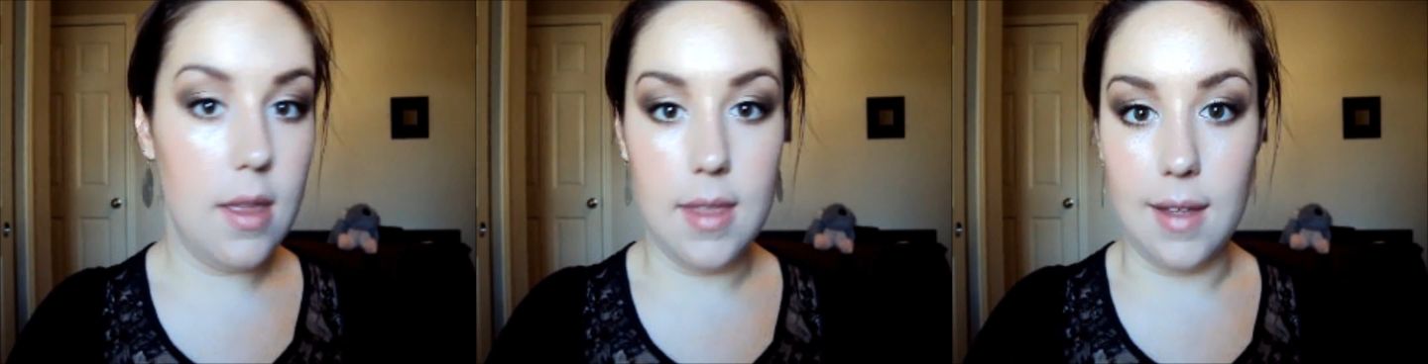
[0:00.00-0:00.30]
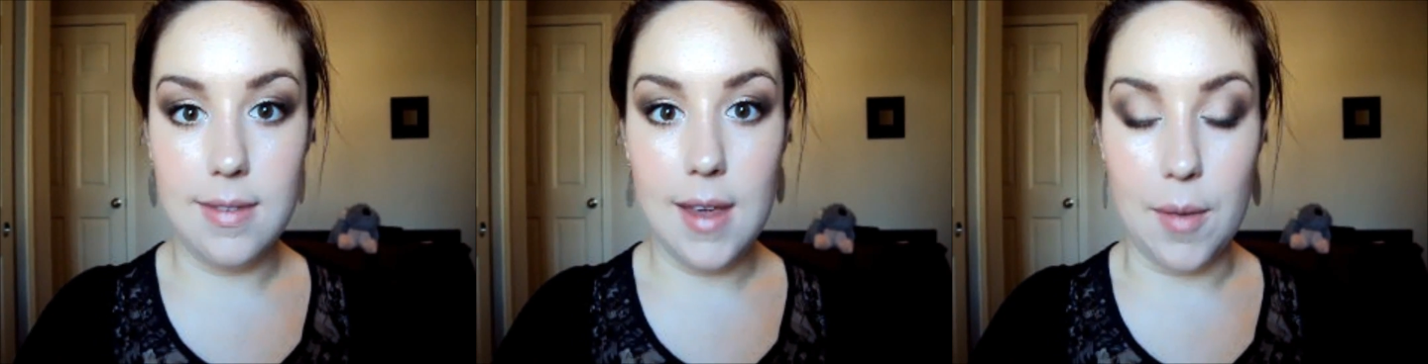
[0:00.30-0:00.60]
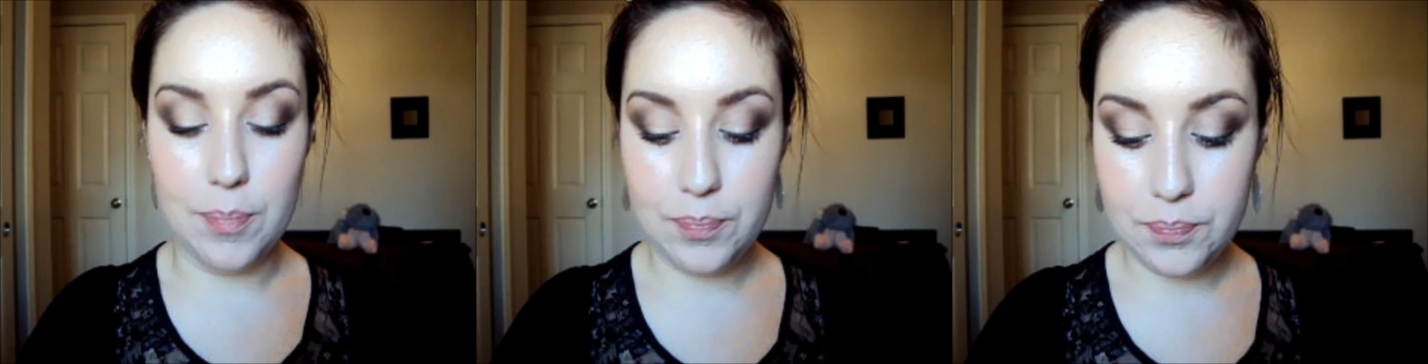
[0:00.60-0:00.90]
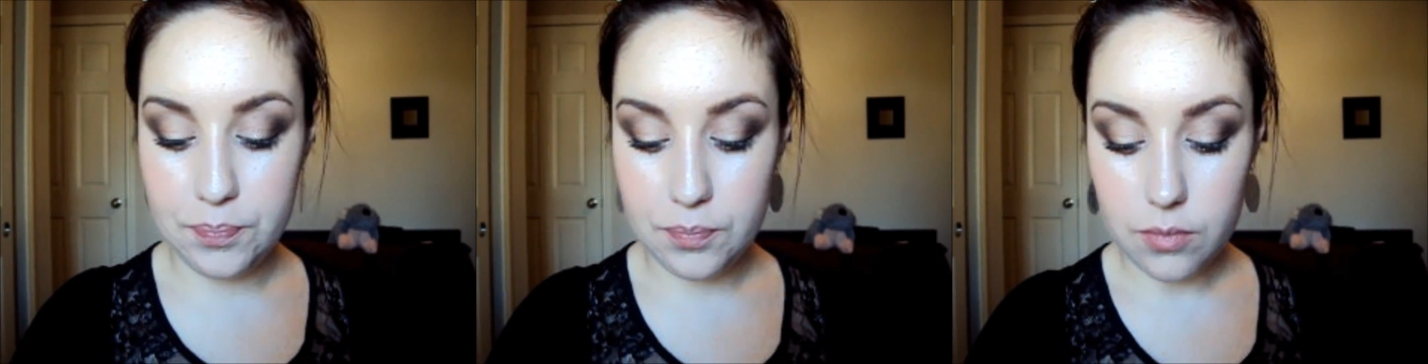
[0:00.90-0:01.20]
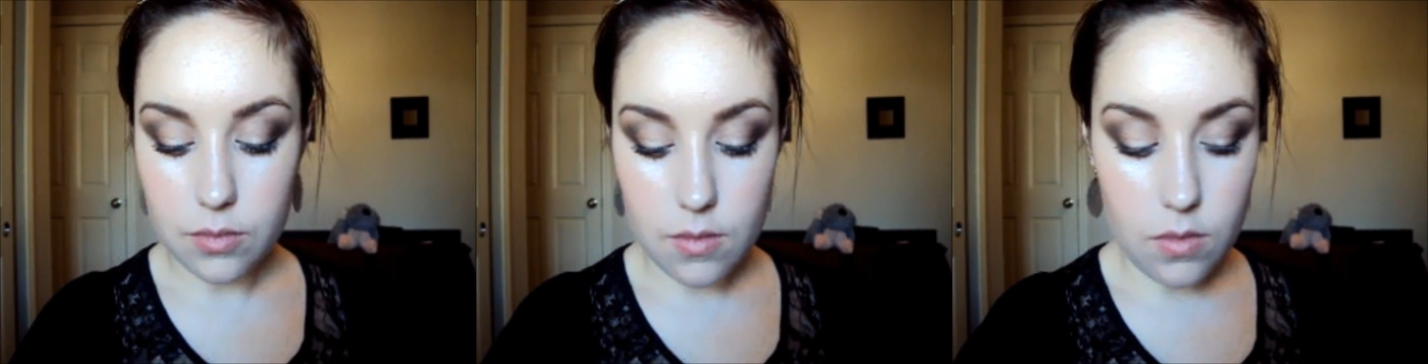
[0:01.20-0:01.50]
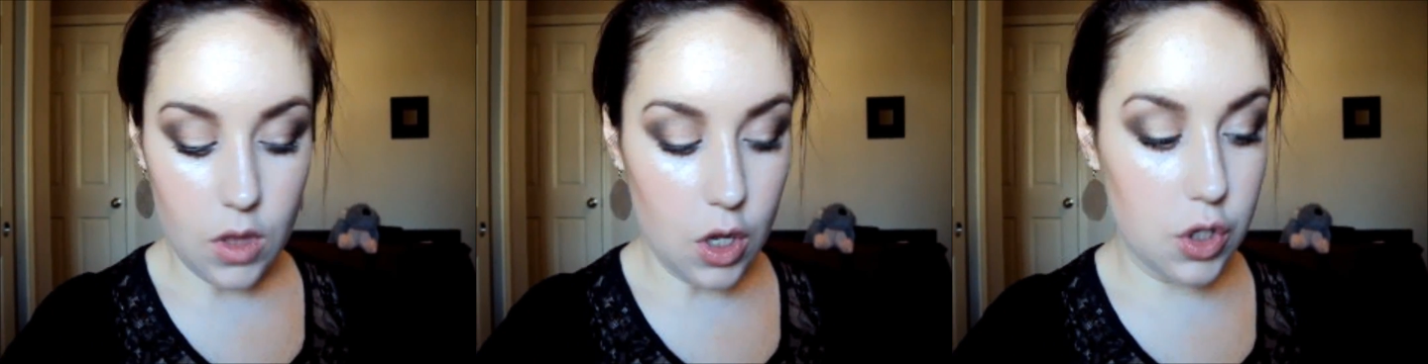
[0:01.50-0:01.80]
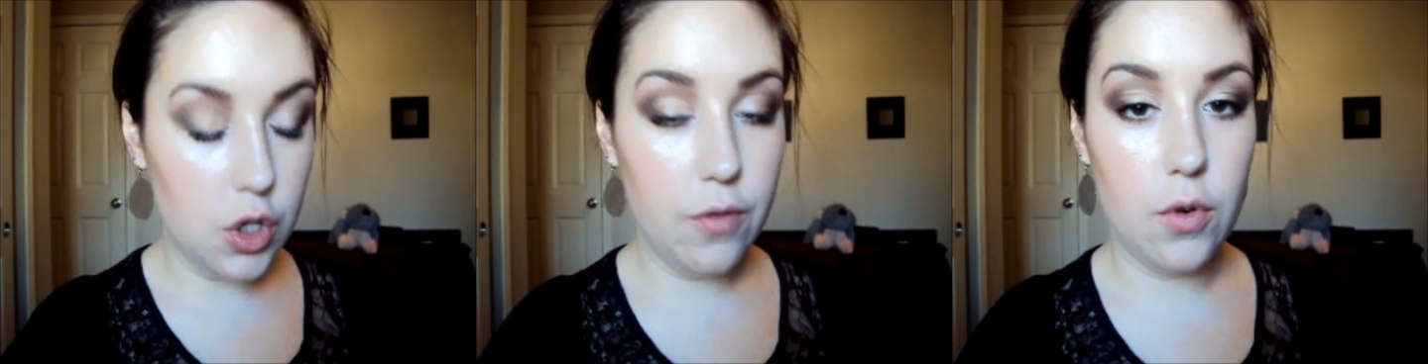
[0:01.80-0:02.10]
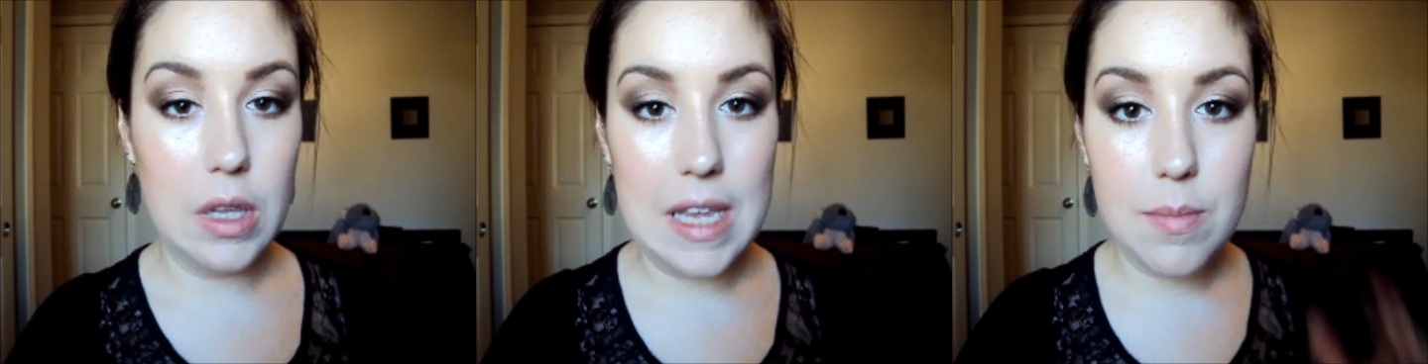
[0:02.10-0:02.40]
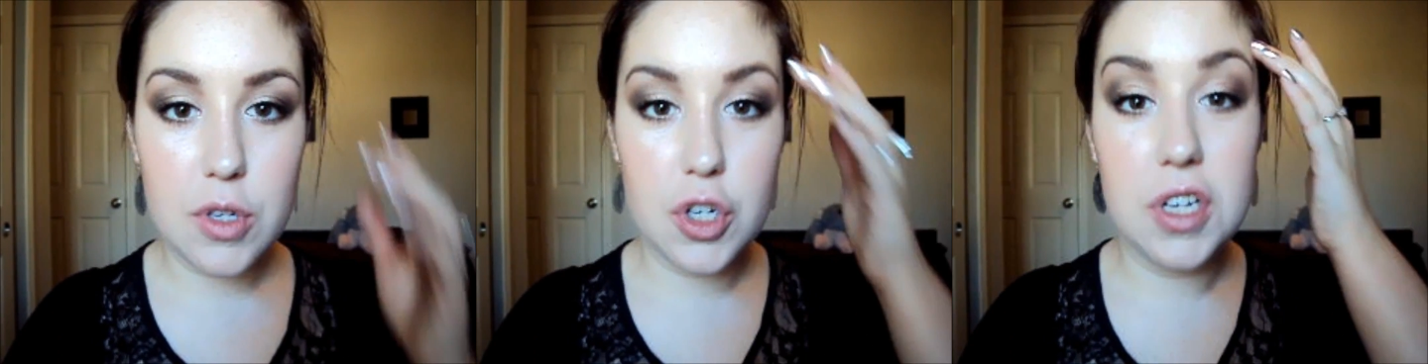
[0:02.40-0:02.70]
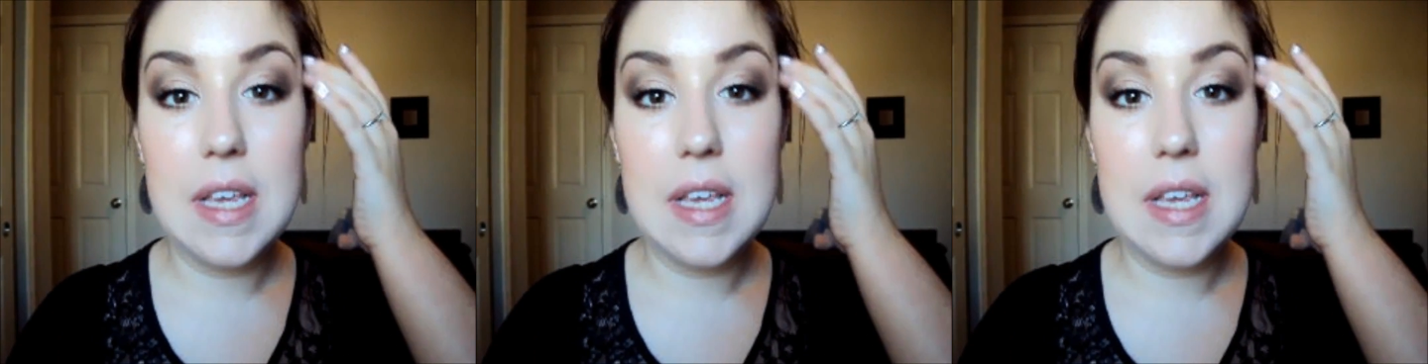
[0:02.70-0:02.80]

And that's it. So for lips,